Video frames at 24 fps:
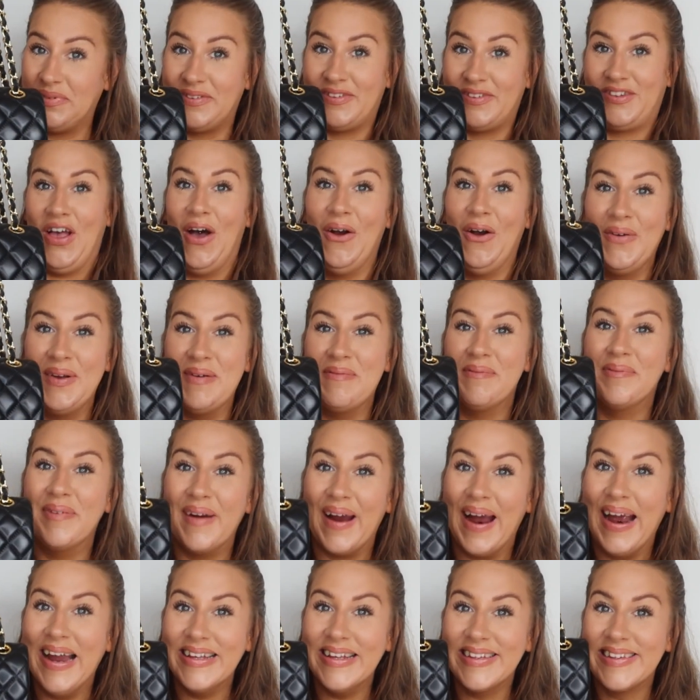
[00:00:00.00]
so
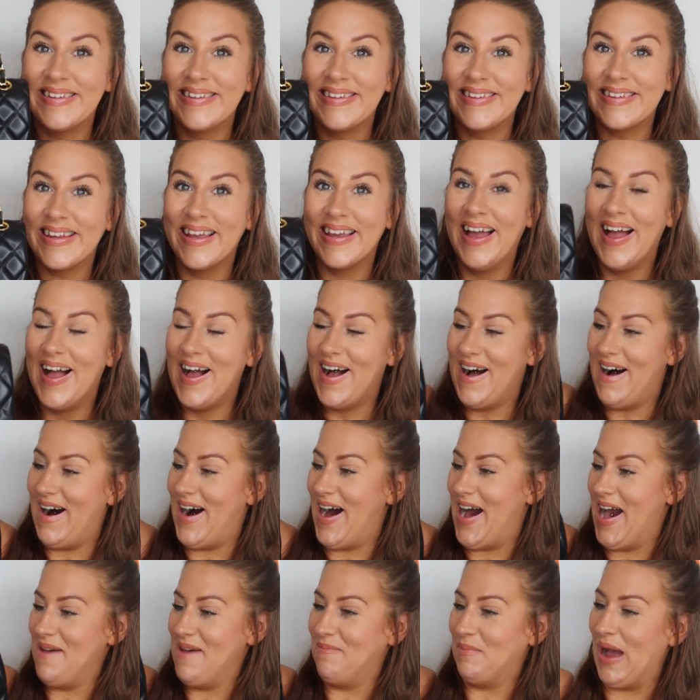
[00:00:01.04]
impressed.
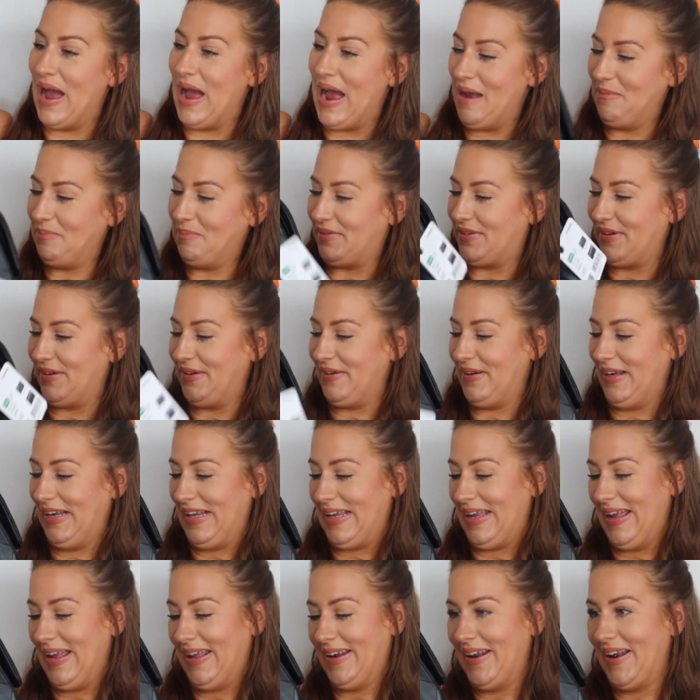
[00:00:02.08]
I'm
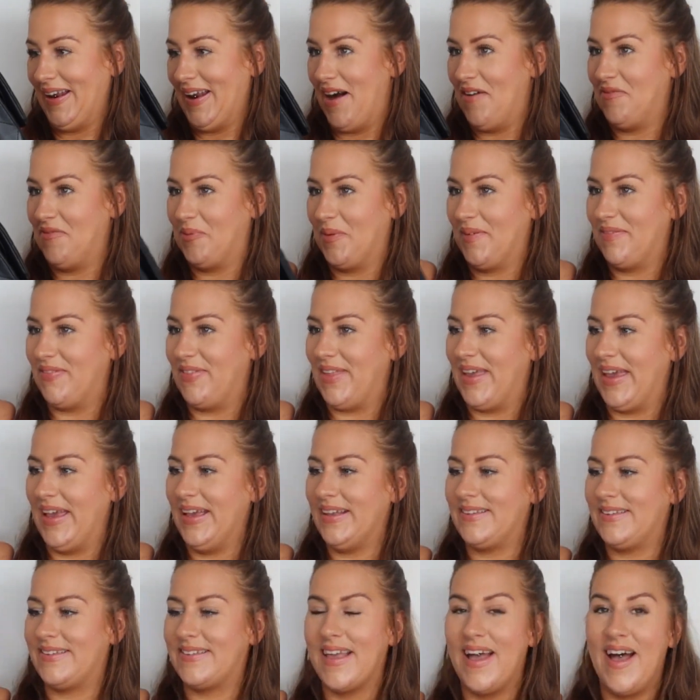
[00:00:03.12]
absolutely in love with
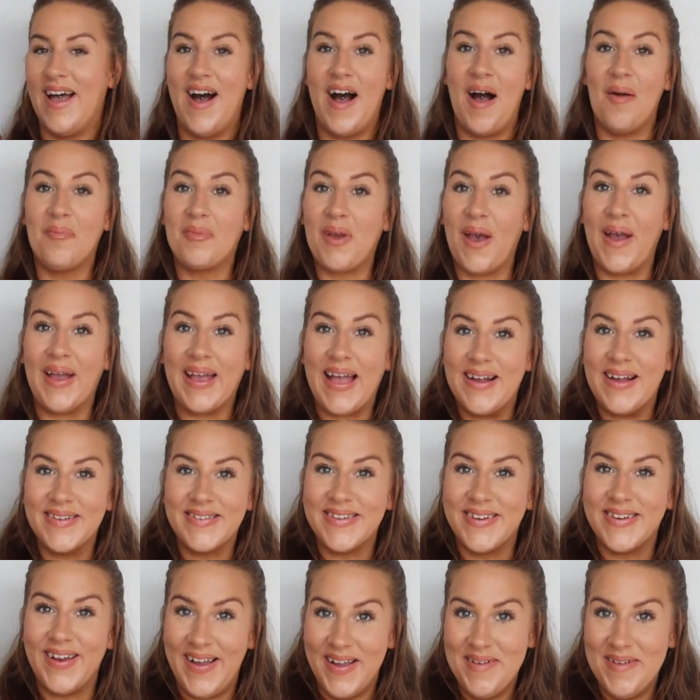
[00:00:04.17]
this. I'm going out
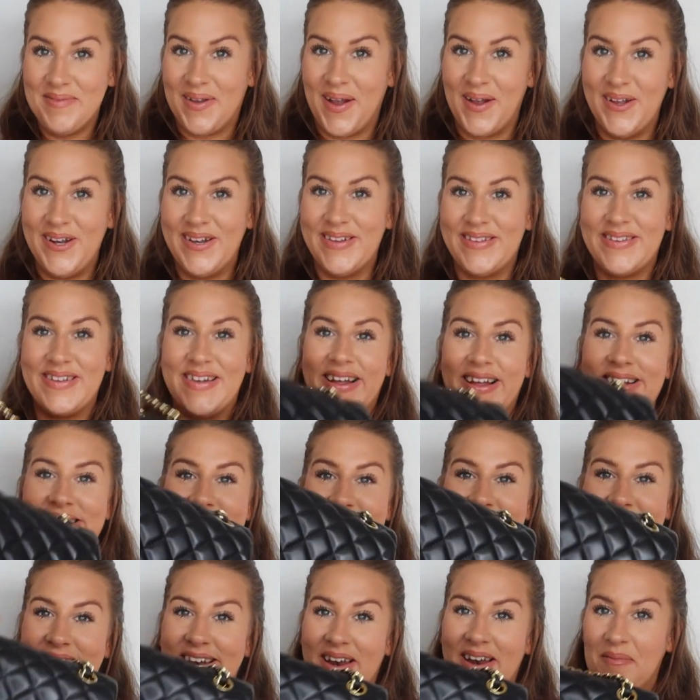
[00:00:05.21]
tonight, I'm going into
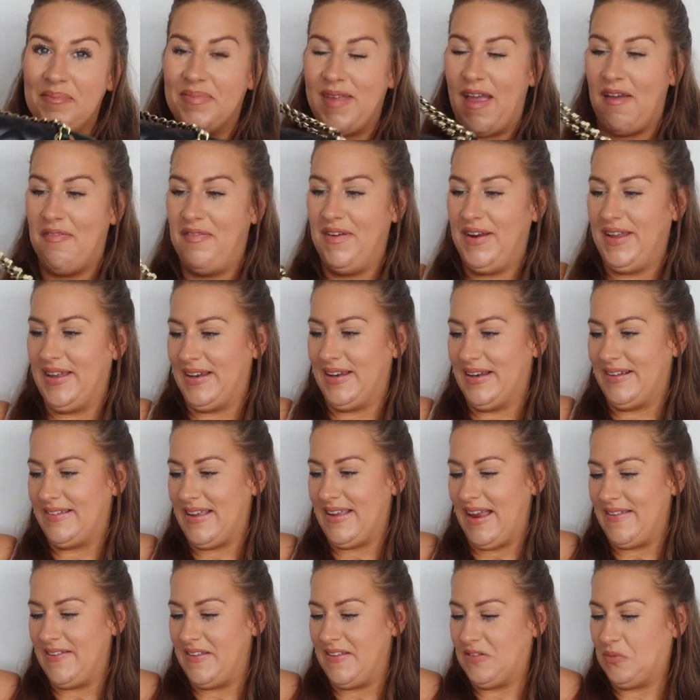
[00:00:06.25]
London, I'm definitely going to
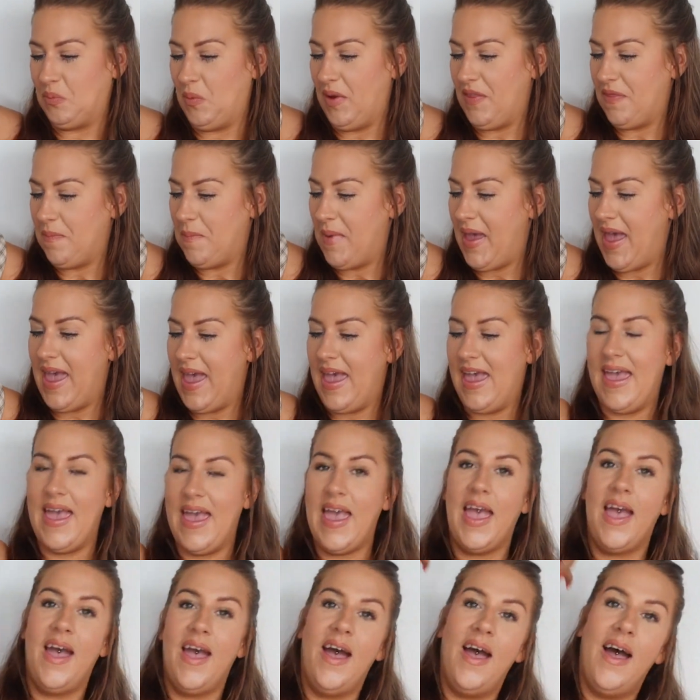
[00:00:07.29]
take this with me.